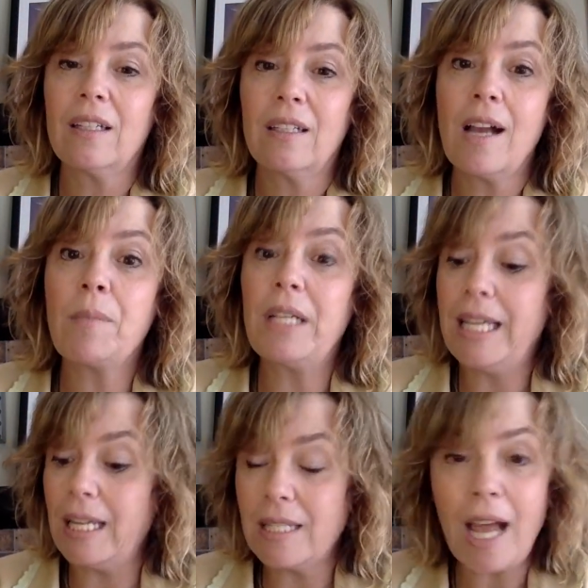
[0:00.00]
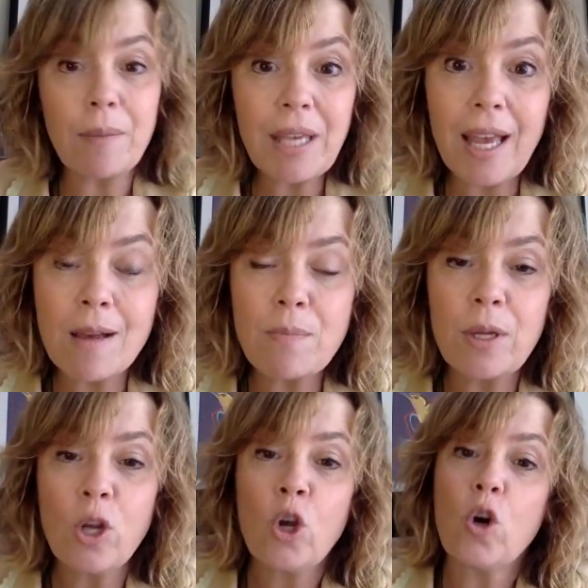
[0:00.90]
I'm going to get Time Camp,
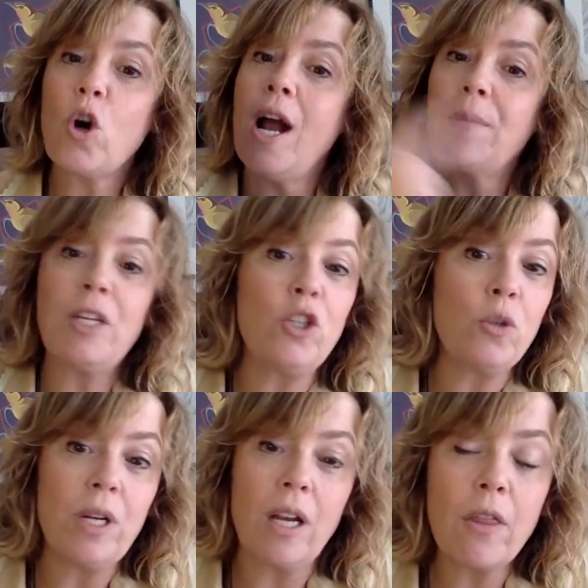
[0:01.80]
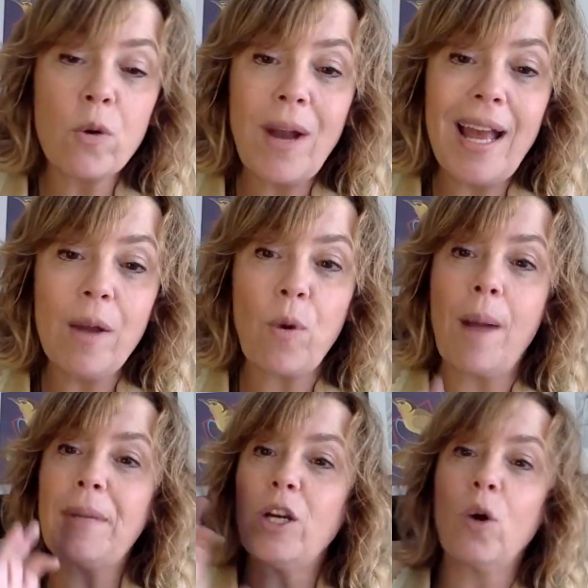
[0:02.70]
or I'm going to do it another way where I'm
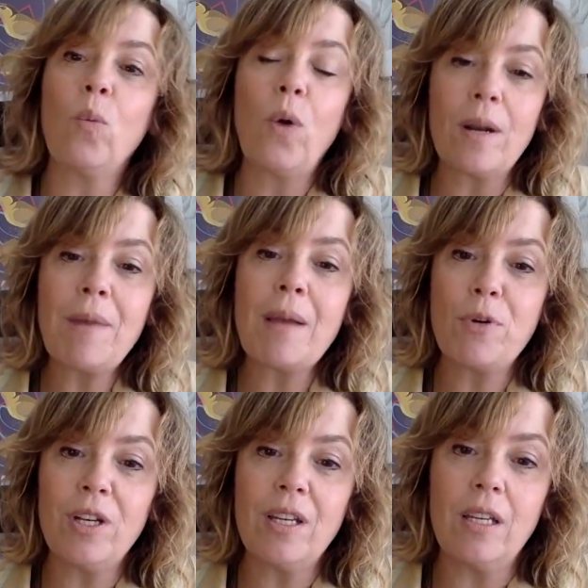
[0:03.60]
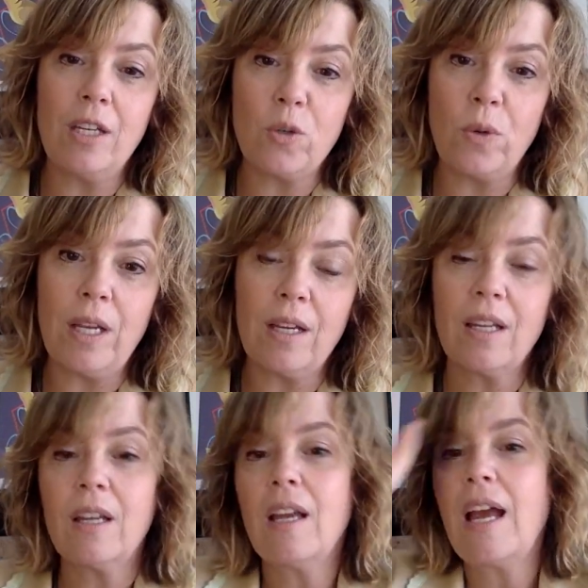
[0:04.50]
going to go, what am I putting in each week?
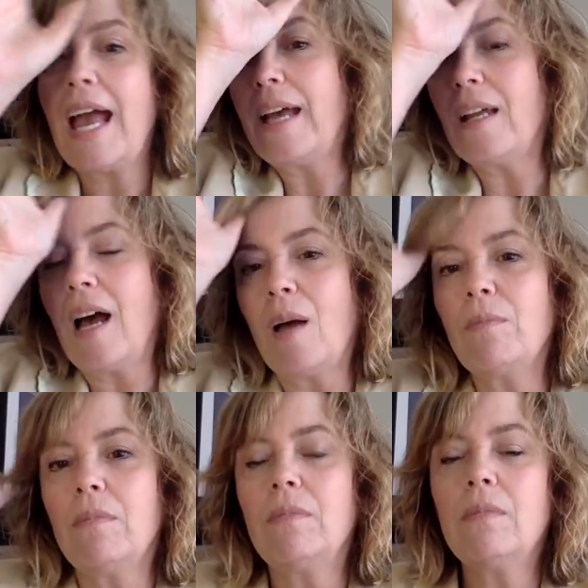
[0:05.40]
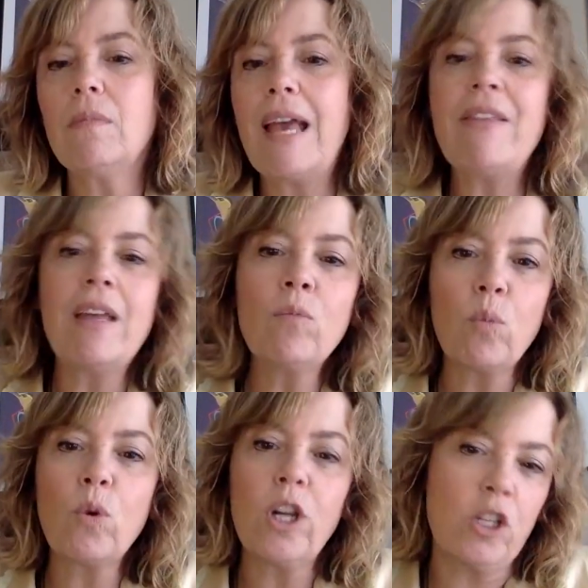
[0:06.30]
And then
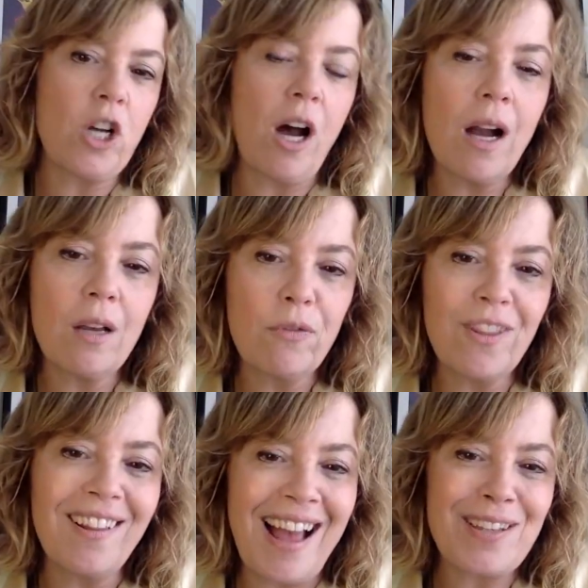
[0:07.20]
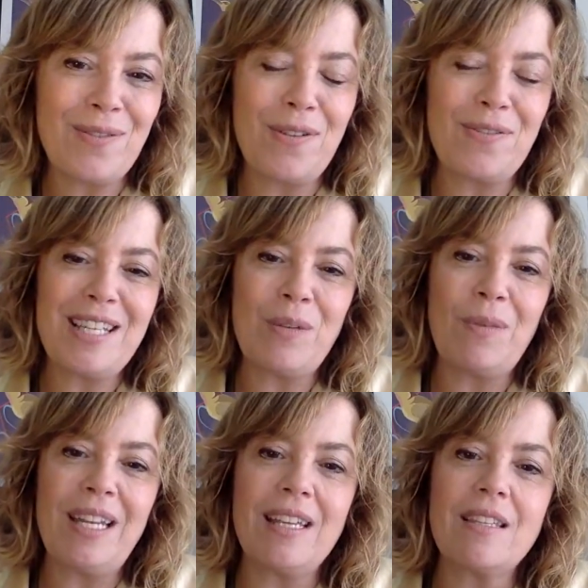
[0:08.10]
we're going to talk for the last 15
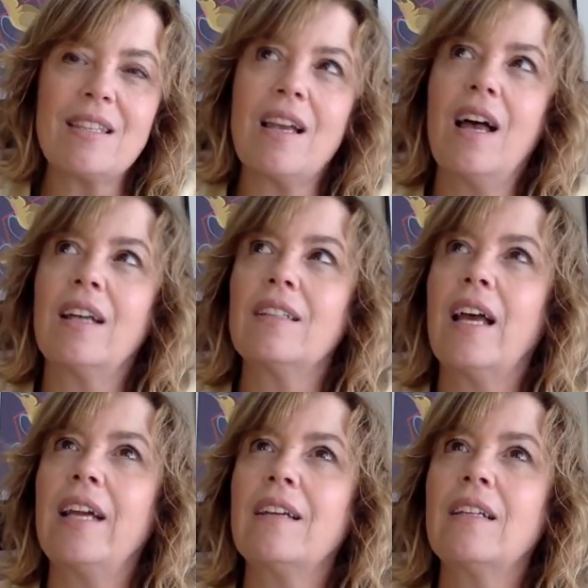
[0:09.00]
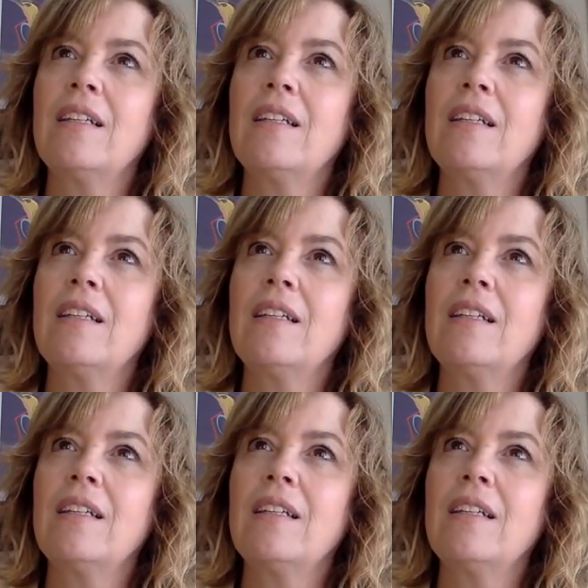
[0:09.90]
minutes on, like,